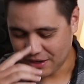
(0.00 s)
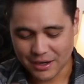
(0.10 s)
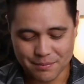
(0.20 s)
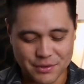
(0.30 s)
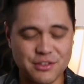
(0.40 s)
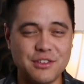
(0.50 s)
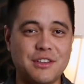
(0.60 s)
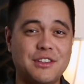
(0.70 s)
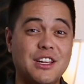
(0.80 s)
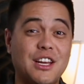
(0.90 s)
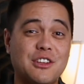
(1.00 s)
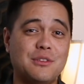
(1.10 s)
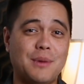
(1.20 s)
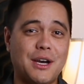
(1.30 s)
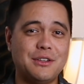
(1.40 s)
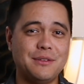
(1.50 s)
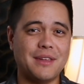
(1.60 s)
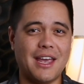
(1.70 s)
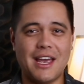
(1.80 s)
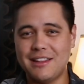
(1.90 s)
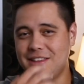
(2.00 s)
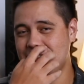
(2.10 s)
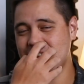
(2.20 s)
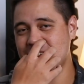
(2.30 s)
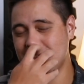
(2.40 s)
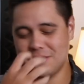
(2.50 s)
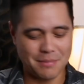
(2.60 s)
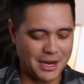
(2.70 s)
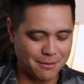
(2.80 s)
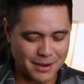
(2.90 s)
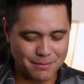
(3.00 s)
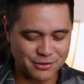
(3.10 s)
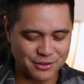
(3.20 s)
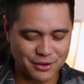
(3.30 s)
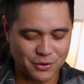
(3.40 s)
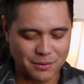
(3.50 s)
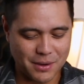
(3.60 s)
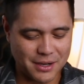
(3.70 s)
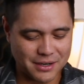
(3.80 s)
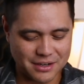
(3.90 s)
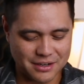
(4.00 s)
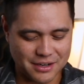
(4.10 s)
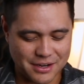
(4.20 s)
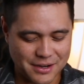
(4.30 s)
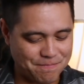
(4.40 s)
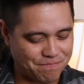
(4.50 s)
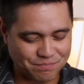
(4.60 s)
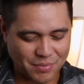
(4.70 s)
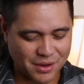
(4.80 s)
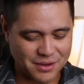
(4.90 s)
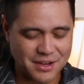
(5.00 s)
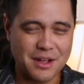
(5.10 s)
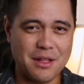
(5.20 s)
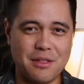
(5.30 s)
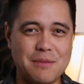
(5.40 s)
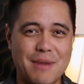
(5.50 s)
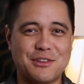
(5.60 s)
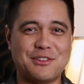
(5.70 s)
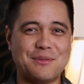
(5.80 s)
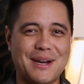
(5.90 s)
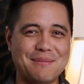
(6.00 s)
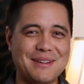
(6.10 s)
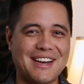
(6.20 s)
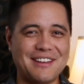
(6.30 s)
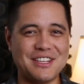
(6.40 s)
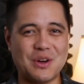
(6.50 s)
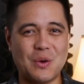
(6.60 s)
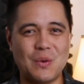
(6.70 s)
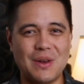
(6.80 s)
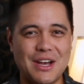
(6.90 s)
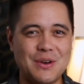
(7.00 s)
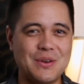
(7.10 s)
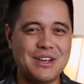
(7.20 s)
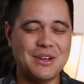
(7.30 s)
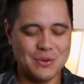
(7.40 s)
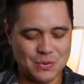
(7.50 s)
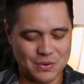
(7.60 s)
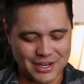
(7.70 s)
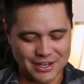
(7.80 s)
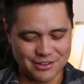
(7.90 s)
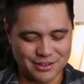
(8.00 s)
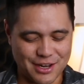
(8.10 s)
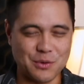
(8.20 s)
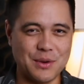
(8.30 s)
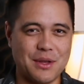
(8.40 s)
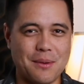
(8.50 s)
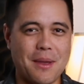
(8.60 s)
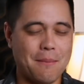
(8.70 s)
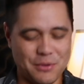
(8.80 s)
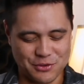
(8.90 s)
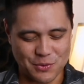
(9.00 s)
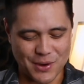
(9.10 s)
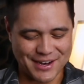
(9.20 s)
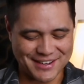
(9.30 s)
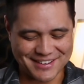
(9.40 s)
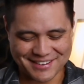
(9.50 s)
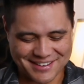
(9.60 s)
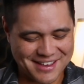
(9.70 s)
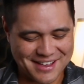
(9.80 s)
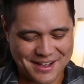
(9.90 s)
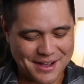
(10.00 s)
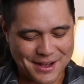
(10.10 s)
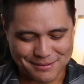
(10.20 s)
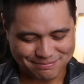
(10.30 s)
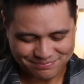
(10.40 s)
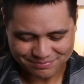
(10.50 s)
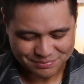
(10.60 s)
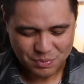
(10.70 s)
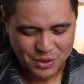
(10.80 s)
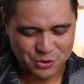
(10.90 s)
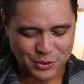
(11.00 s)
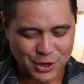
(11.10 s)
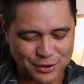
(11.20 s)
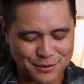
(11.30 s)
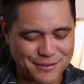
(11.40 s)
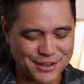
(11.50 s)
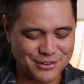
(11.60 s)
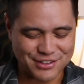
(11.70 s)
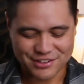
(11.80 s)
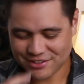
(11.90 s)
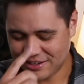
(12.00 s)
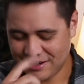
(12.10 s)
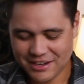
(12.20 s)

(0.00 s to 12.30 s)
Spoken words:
This is the deluxe model, and this is made by Mr. Noah Bonk, the mastermind behind the ko'olau ukuleles, along with Mr. Ryan, doing all of the finishes.